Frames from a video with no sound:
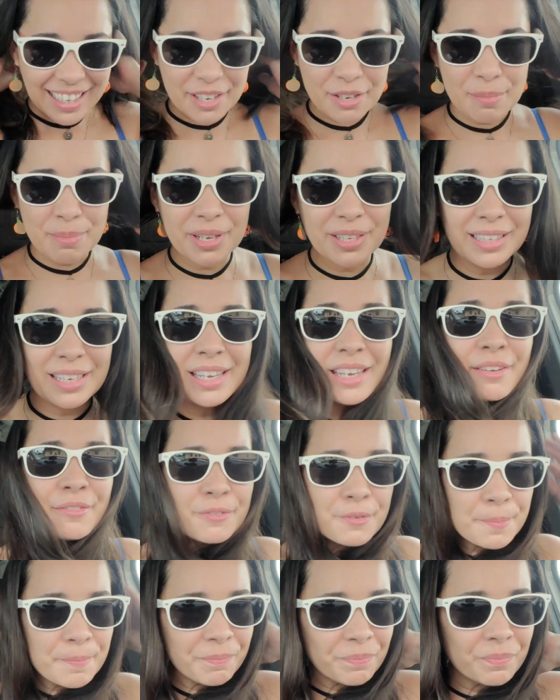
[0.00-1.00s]
Can you
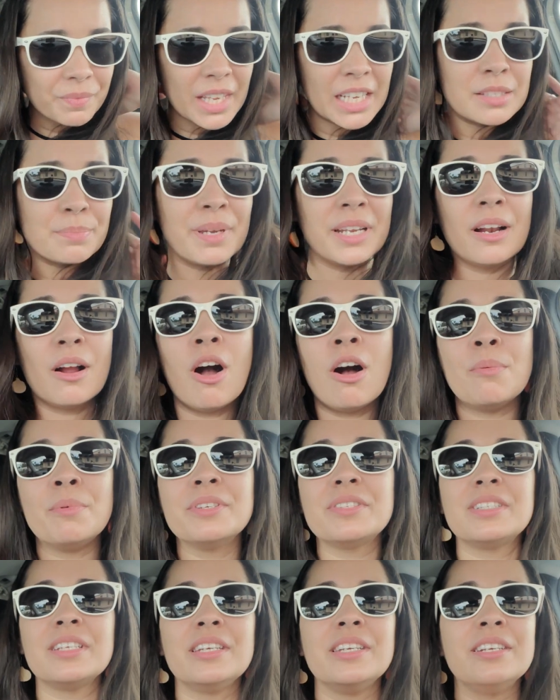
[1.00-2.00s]
believe it's been
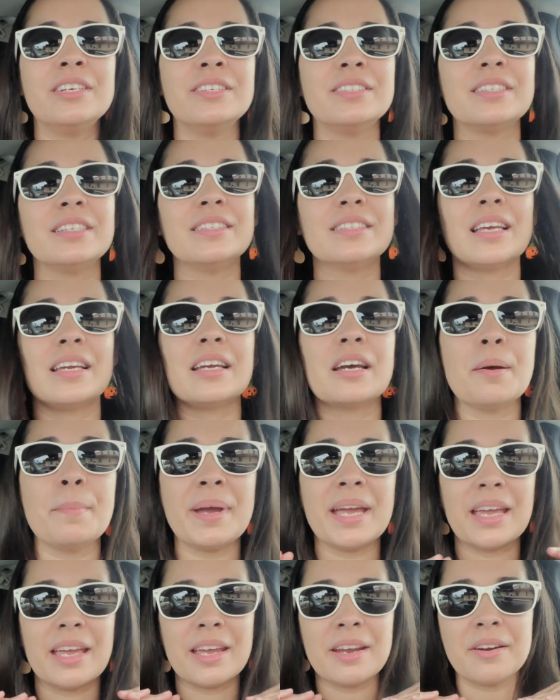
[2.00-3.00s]
almost a year since I cut
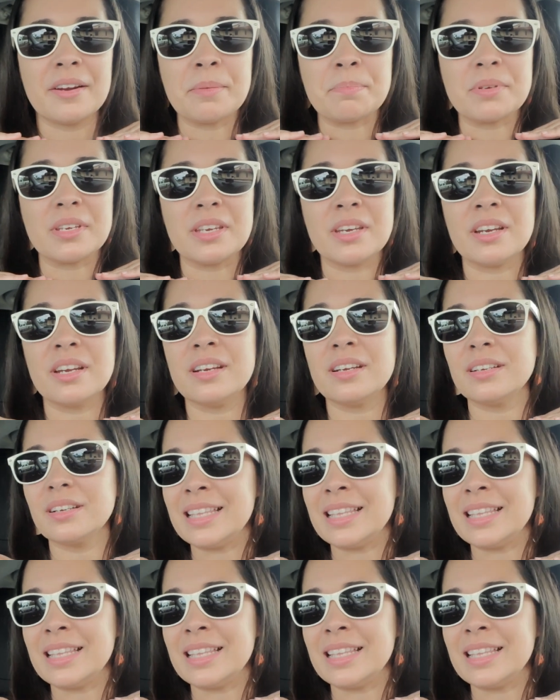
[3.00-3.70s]
my hair up here?